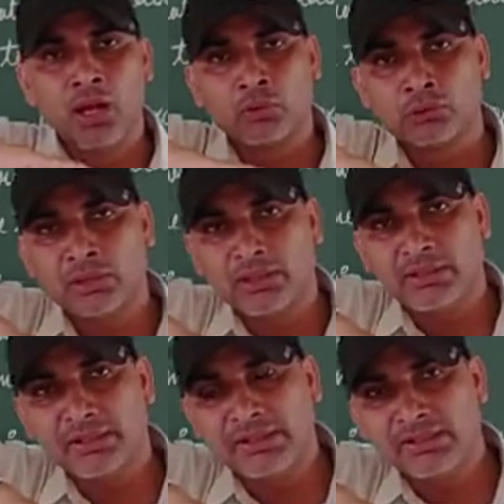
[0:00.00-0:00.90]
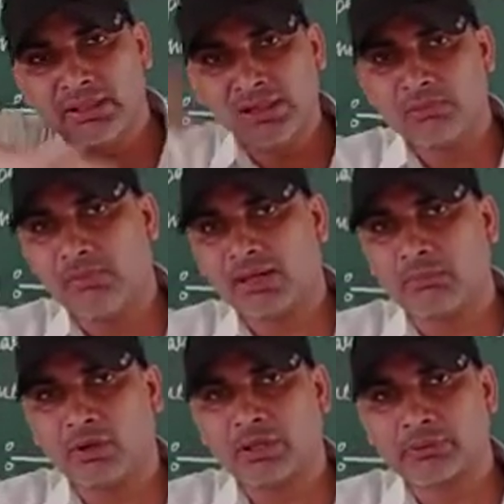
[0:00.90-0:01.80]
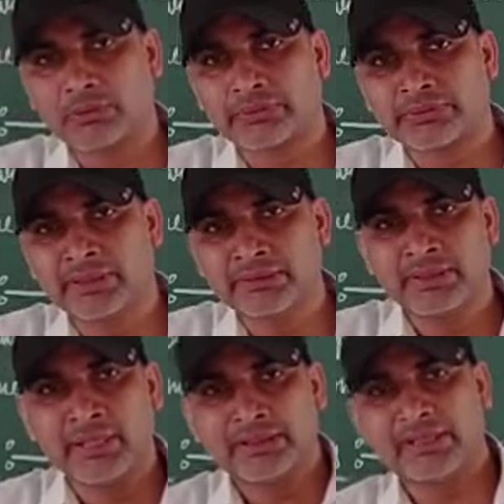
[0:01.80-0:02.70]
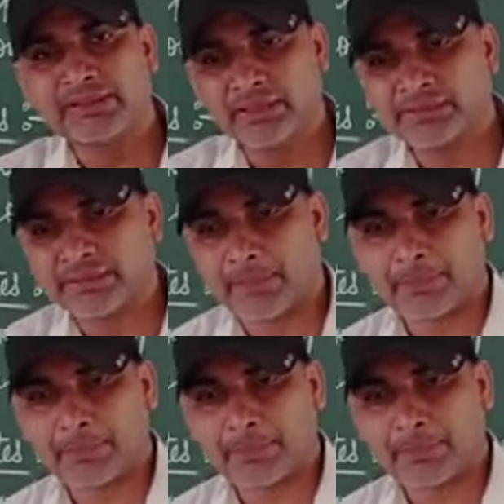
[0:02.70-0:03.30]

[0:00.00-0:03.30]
in the metabolic processes, these are